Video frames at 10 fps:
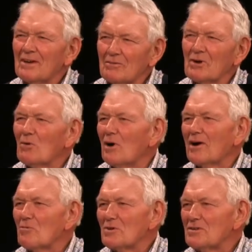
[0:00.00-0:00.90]

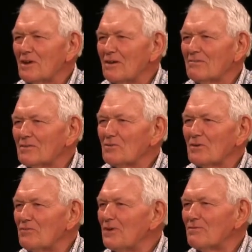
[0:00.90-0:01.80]
requirements, and I sort
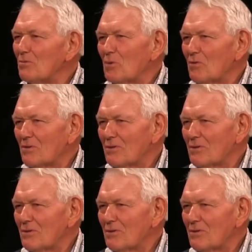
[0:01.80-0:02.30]
of fit for both.